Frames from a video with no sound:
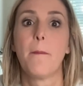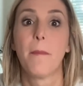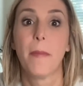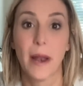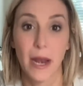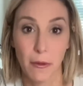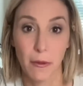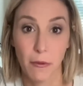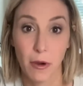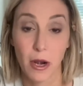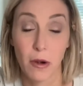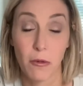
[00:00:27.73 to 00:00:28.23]

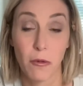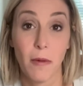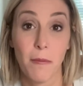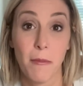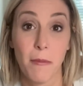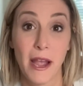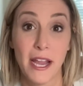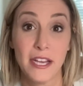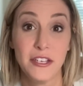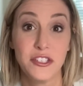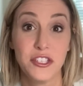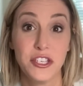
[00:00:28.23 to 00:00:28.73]
But I want to
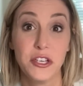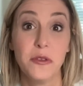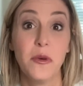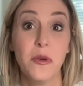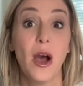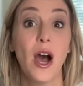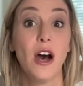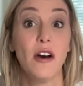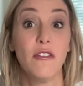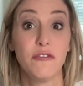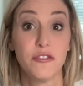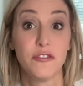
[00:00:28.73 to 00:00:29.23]
remind
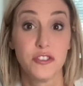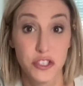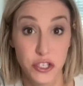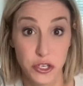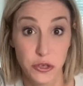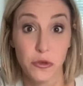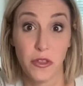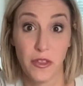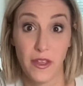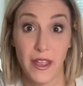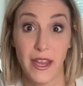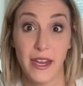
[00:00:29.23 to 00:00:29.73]
you of
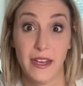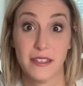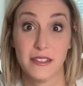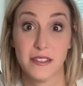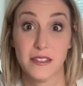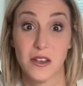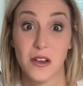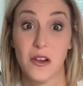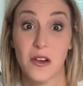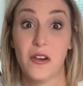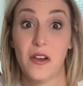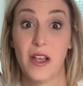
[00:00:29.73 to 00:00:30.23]
two
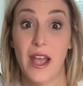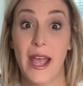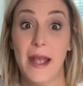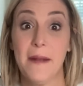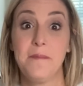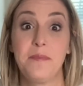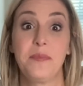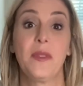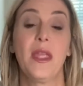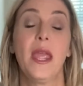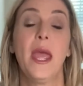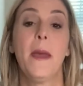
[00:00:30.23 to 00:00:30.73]
things, okay?